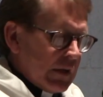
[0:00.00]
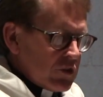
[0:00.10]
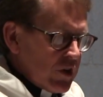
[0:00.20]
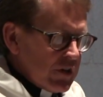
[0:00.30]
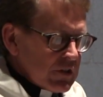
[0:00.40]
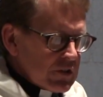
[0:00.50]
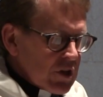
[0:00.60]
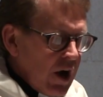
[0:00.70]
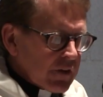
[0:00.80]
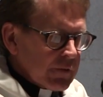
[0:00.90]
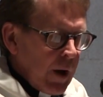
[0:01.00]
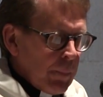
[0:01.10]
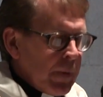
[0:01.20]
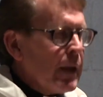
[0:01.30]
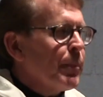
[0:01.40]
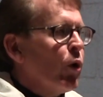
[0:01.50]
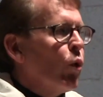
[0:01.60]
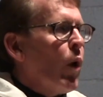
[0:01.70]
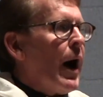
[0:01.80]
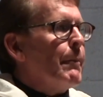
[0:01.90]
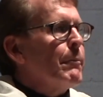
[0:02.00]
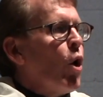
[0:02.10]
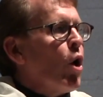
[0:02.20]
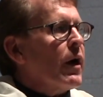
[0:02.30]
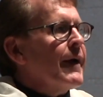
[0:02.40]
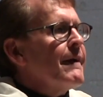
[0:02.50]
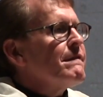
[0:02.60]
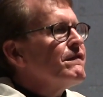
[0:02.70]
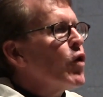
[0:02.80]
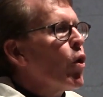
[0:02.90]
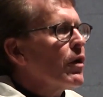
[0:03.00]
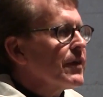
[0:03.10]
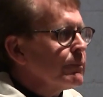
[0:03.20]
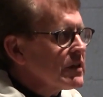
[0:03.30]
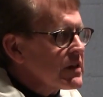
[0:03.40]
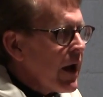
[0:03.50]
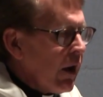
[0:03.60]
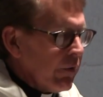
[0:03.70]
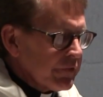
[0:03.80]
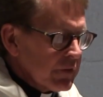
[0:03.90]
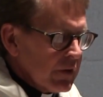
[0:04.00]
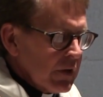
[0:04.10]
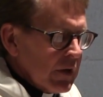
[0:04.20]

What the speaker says: Jesus talks about people who want more for themselves.